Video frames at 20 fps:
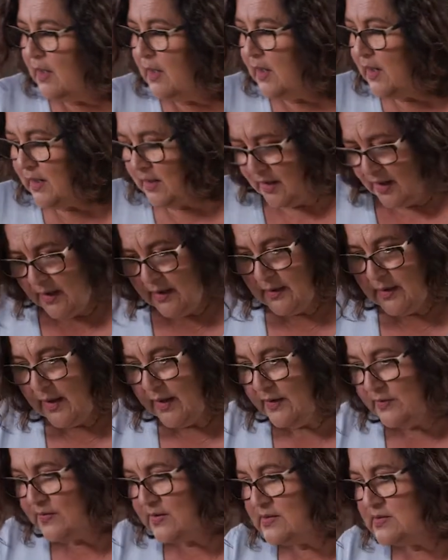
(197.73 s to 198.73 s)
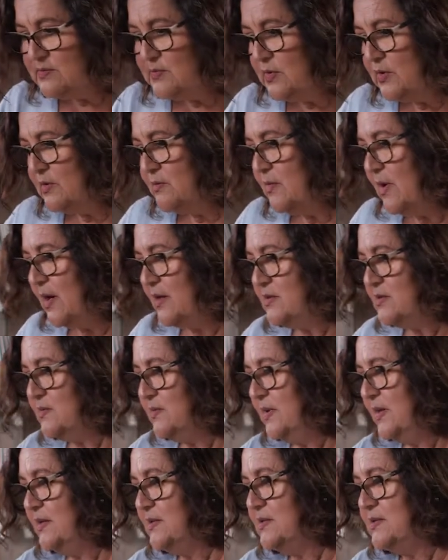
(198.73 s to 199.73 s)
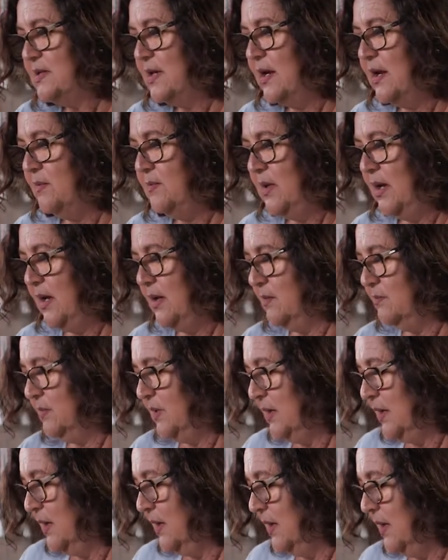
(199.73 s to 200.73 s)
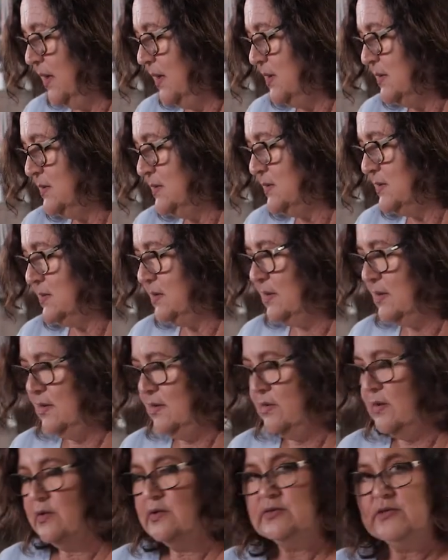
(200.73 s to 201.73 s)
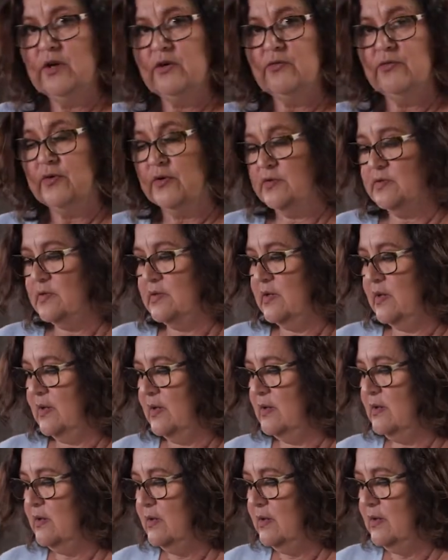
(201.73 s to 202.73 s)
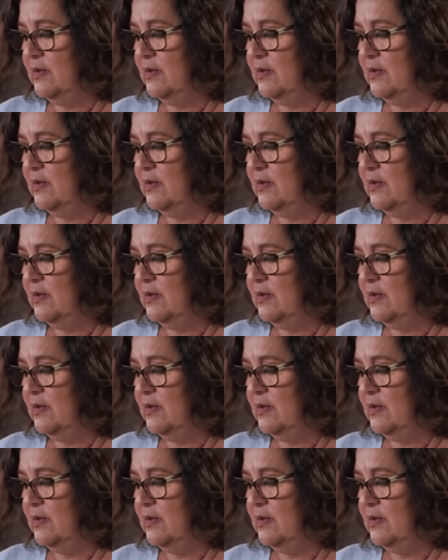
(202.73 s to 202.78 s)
And I like these mood moss wreaths that I make because they're so versatile.